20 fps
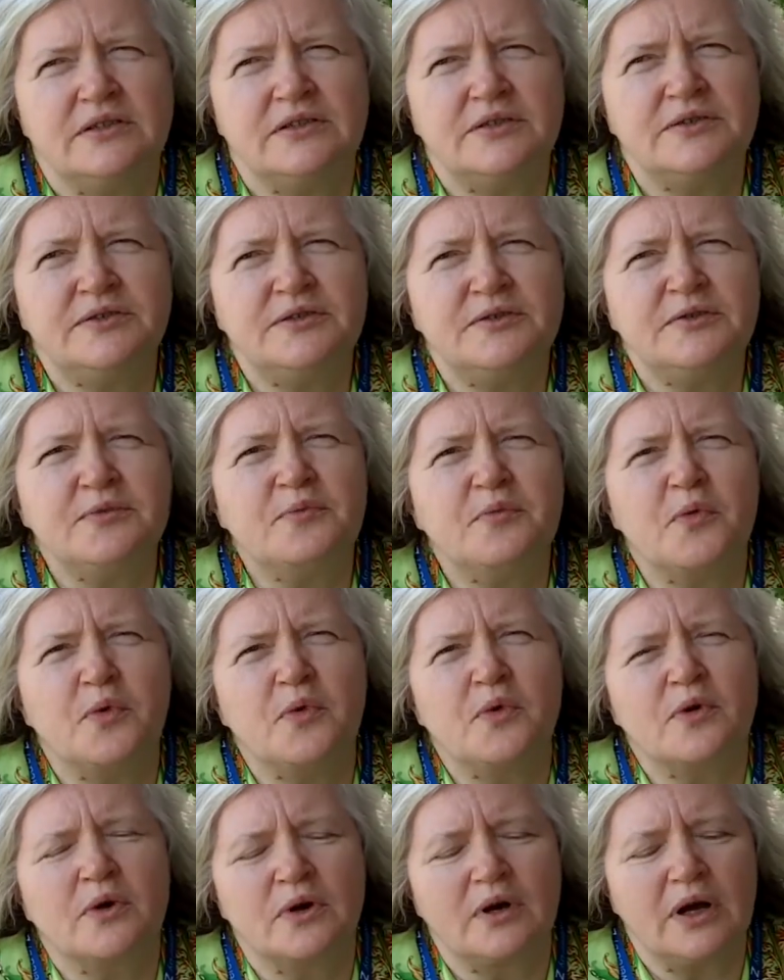to do
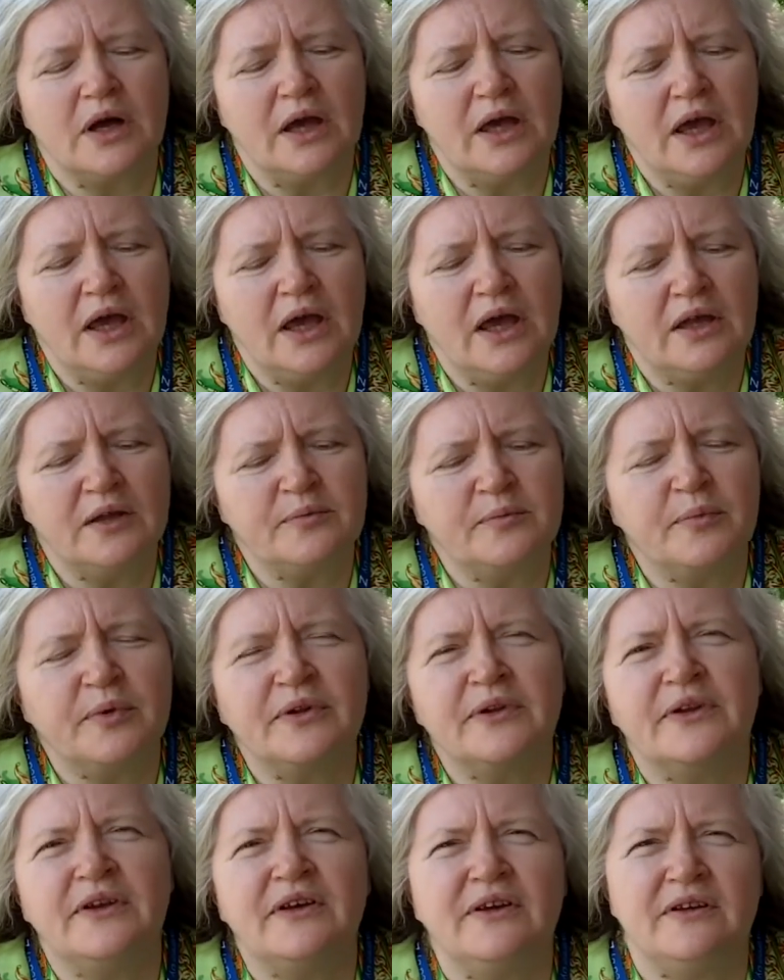more and
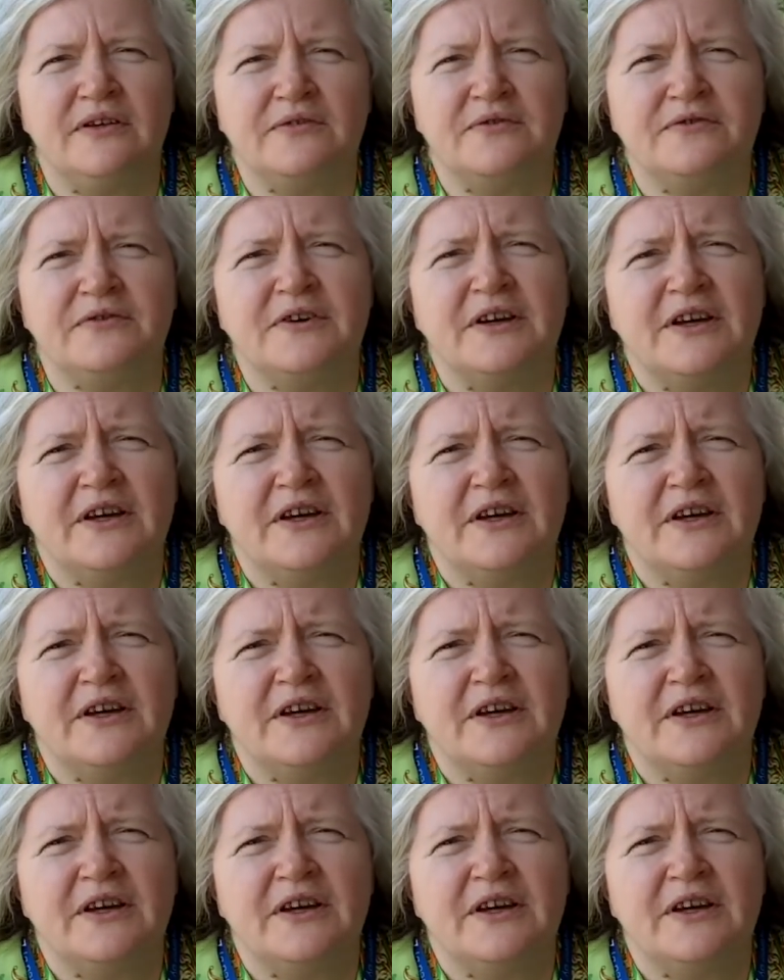believe